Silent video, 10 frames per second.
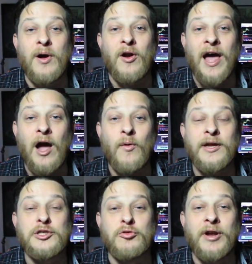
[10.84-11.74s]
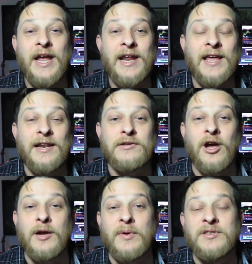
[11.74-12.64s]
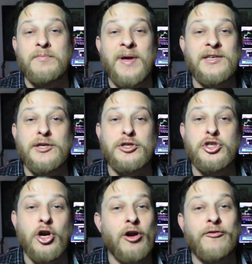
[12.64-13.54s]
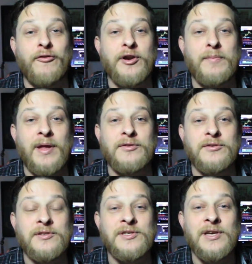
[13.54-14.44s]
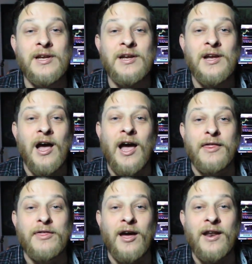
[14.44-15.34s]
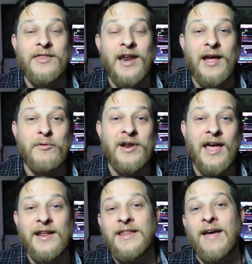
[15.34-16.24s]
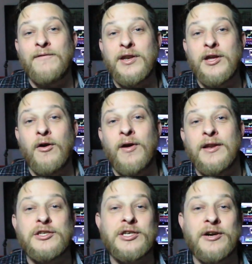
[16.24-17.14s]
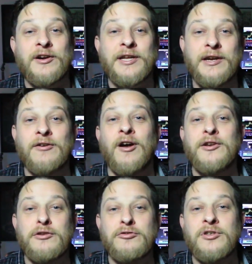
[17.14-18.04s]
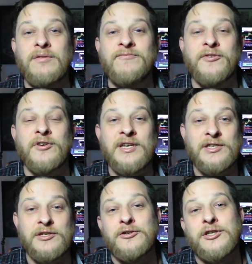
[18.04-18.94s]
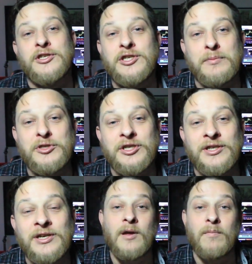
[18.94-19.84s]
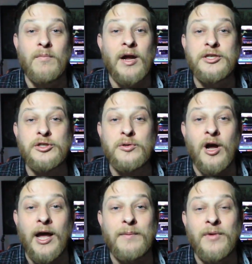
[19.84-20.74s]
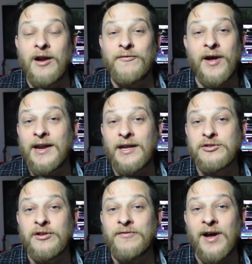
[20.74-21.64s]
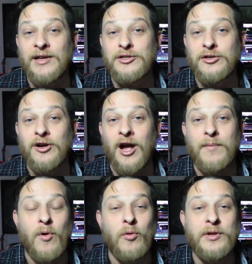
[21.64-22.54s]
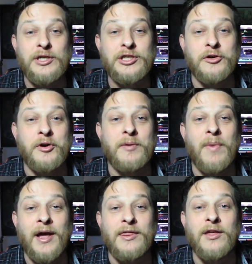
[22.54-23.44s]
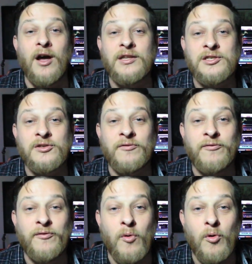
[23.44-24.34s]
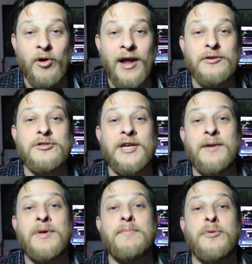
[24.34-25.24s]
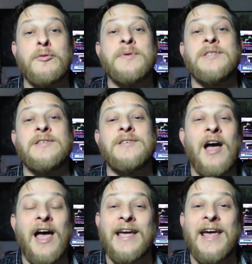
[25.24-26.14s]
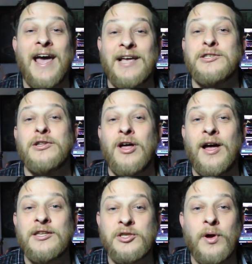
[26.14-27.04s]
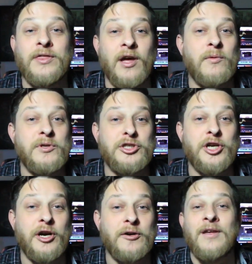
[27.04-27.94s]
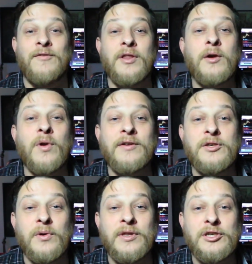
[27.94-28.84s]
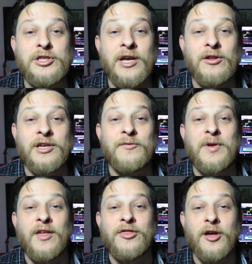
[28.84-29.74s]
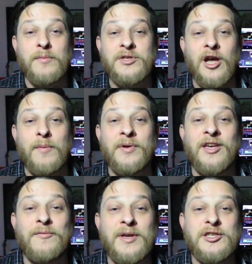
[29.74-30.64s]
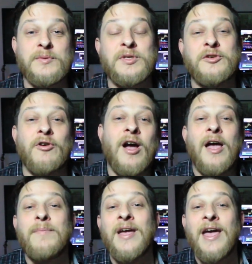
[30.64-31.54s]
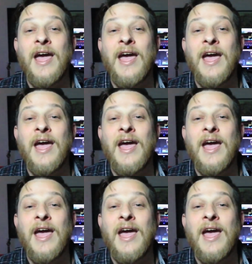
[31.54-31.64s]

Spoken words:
about how I trade and to talk about some basic chart fundamentals. I thought that I would edit that video and share it here on YouTube for easier consumption. Mind you, I am not a financial advisor. I'm only sharing my thoughts for entertainment purposes. I get asked a lot, so I thought I would share. If you like what I do on this channel, give me a thumbs up, give me a subscribe,